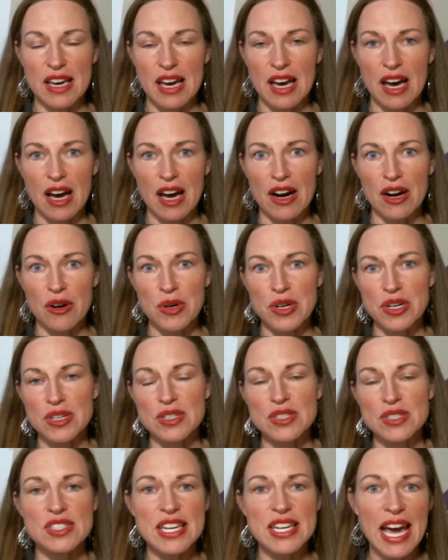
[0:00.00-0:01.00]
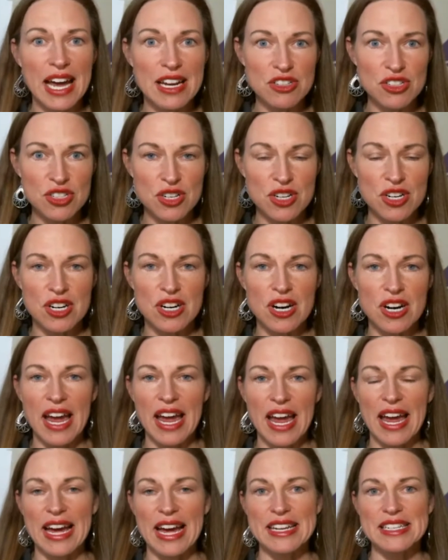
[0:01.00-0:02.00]
our stature
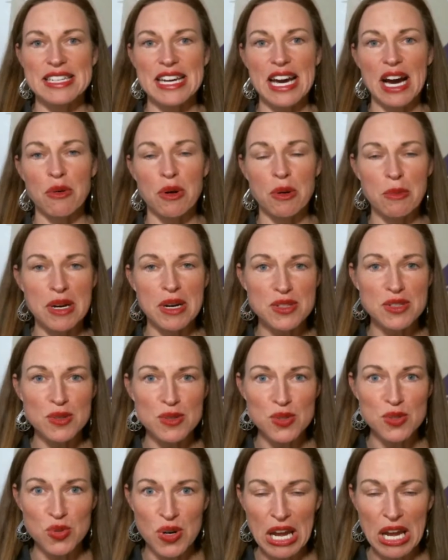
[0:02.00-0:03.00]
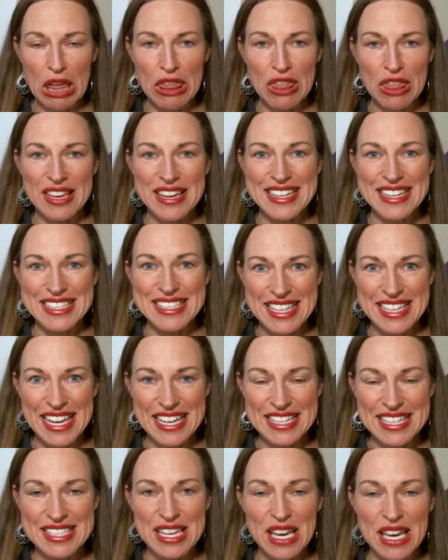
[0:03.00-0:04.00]
and our muscle strength is
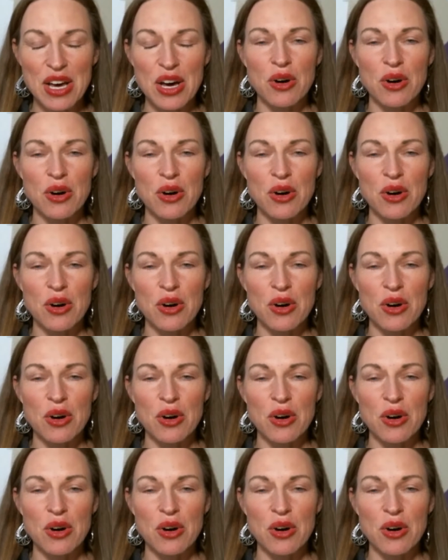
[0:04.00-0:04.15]
less,